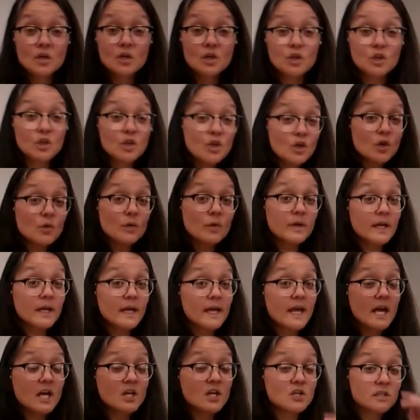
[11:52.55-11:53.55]
Look what
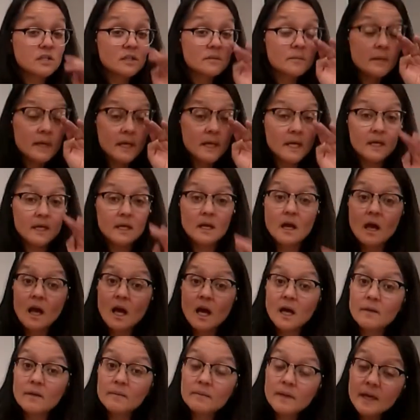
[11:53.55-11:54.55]
I actually made.
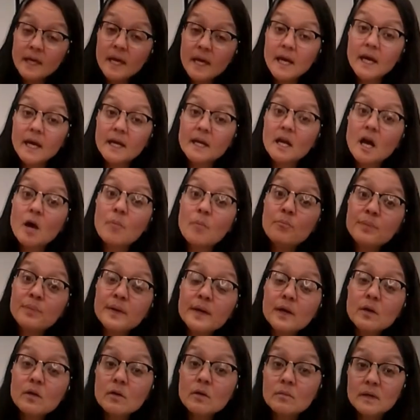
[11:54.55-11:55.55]
I made a
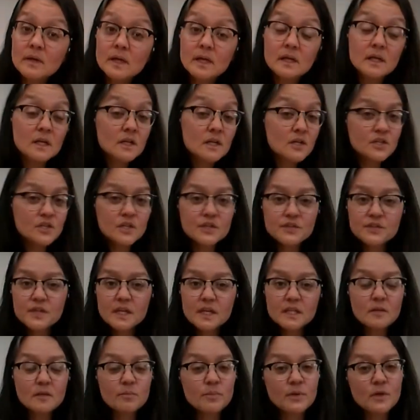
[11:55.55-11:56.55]
pyramid, just
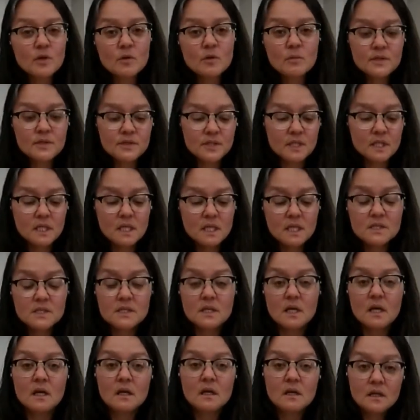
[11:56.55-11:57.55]
like the pyramids at
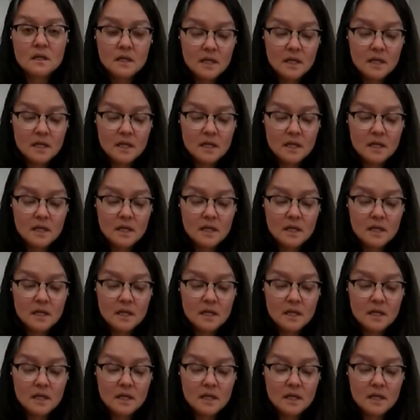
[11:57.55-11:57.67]
Giza.